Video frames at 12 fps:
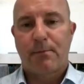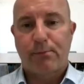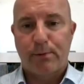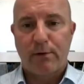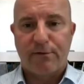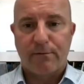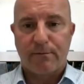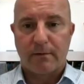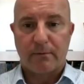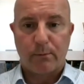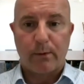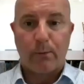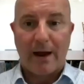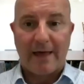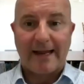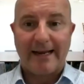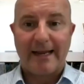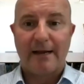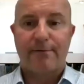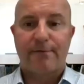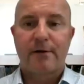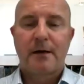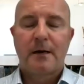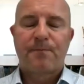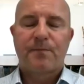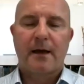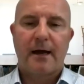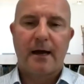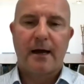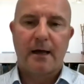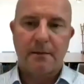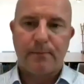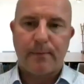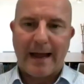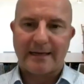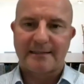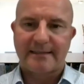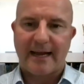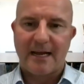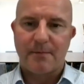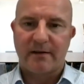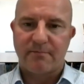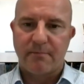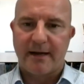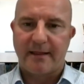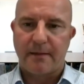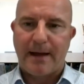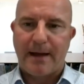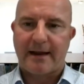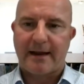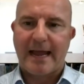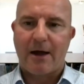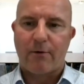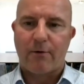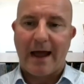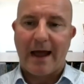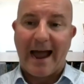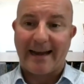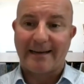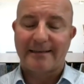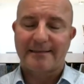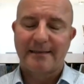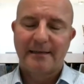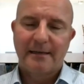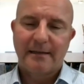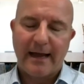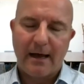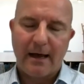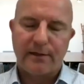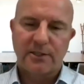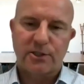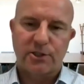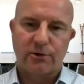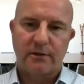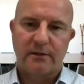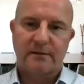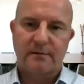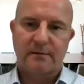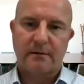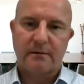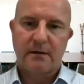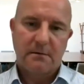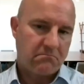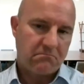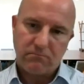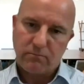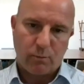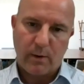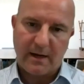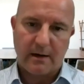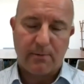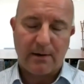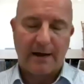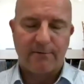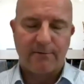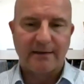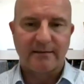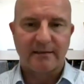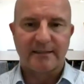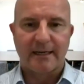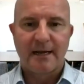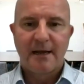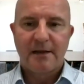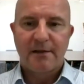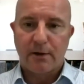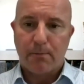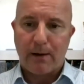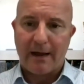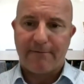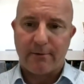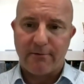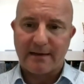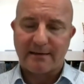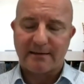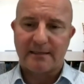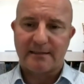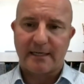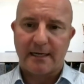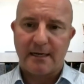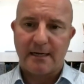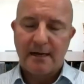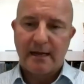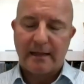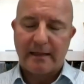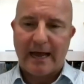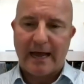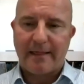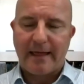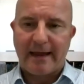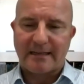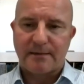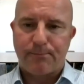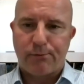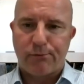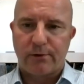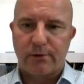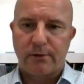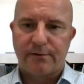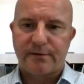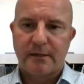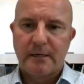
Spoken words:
proof of where they live, the bank statements, money in the bank account, and the health insurance, we can apply for the residency. So you apply for the residency, that then gets approved.